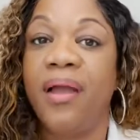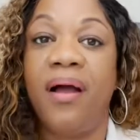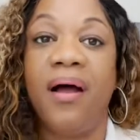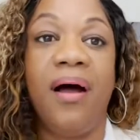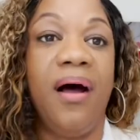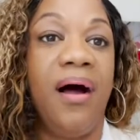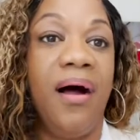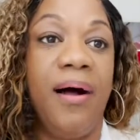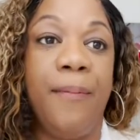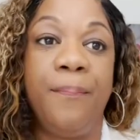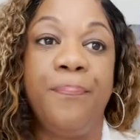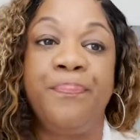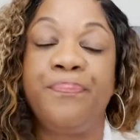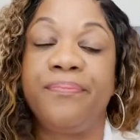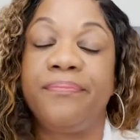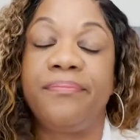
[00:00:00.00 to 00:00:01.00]

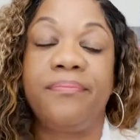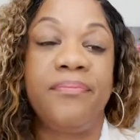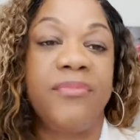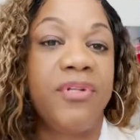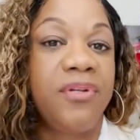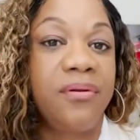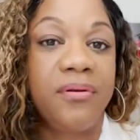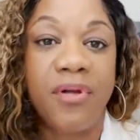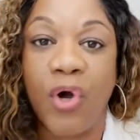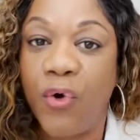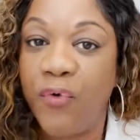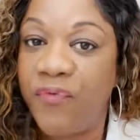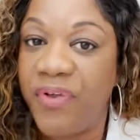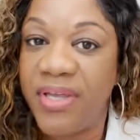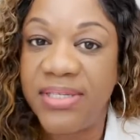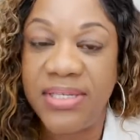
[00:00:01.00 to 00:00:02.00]
go
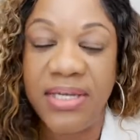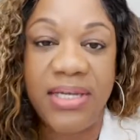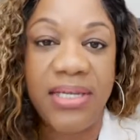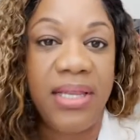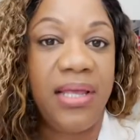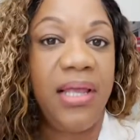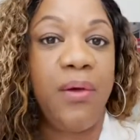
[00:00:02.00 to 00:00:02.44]
visit.